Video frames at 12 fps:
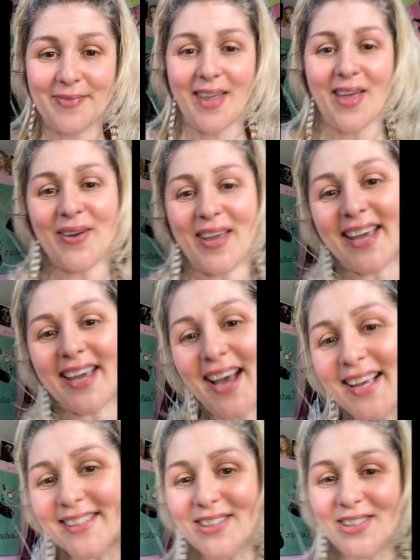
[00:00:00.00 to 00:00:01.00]
Okay
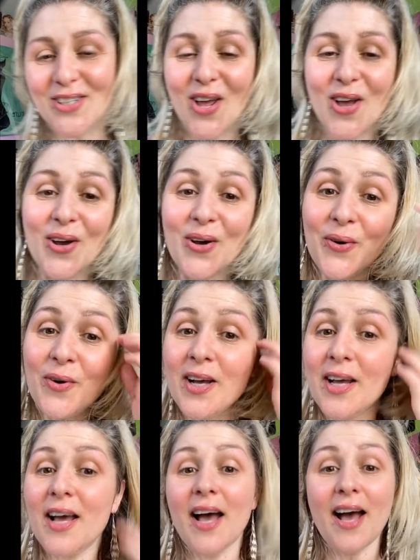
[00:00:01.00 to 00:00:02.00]
guys, so
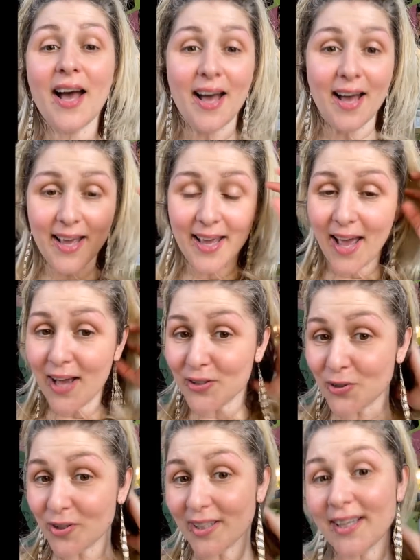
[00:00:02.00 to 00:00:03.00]
I
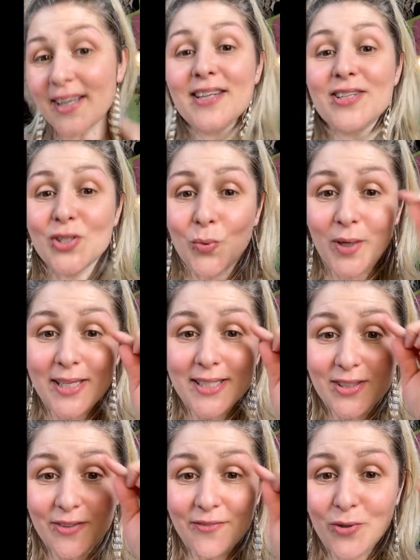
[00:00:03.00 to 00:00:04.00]
actually tweezed
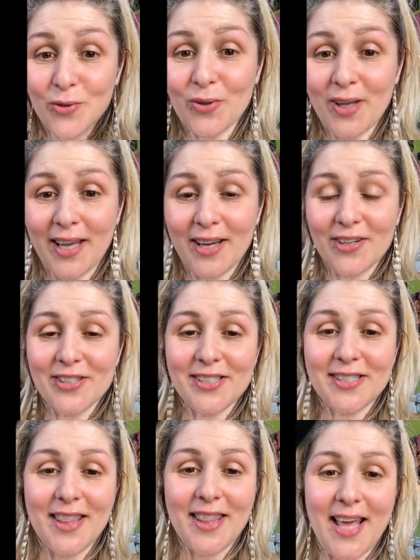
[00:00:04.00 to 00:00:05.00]
a few little hairs
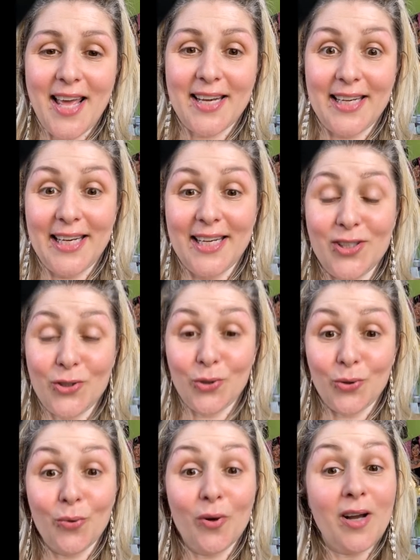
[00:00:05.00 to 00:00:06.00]
that needed
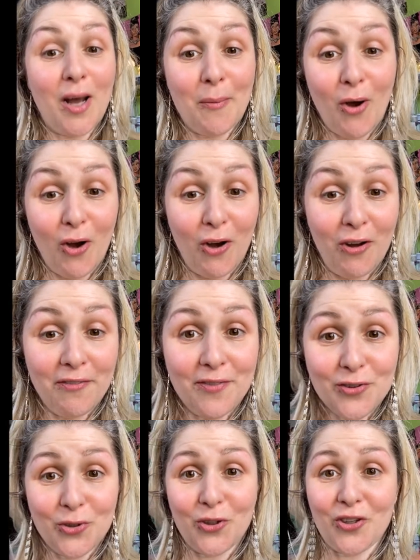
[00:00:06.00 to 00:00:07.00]
to come off
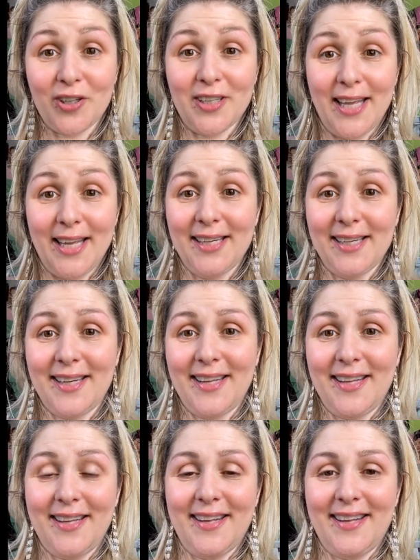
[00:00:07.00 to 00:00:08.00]
to create
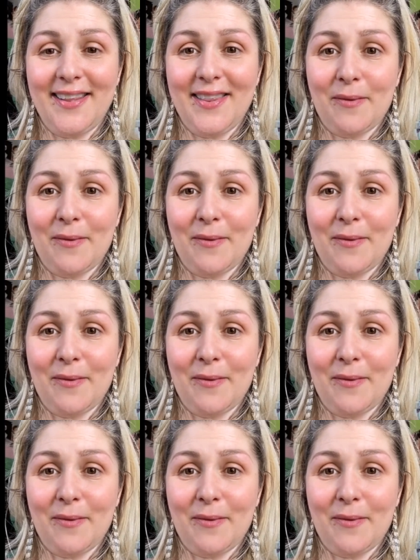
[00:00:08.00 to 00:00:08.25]
the